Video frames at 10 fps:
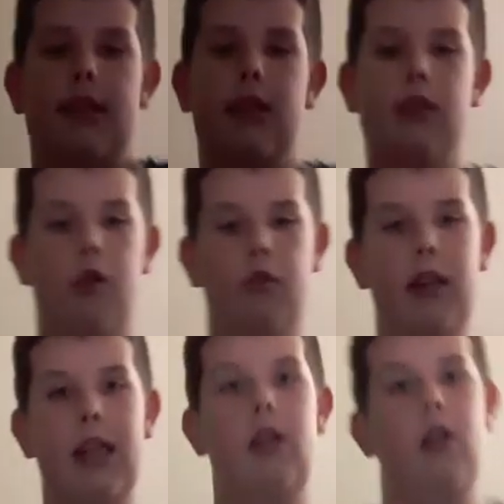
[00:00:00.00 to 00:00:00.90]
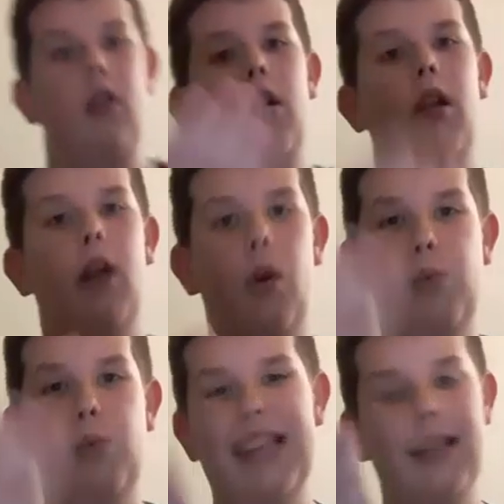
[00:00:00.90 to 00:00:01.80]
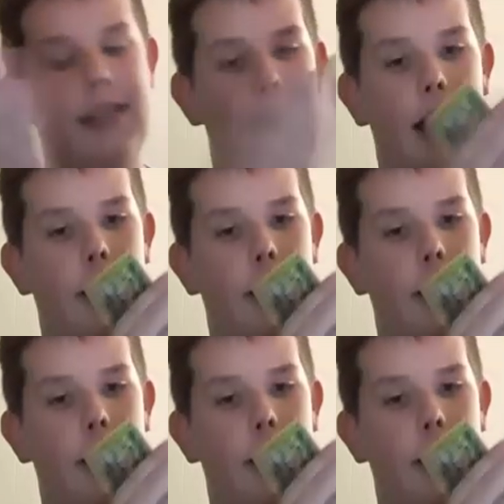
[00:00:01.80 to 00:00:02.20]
sounds like a really like weak attack.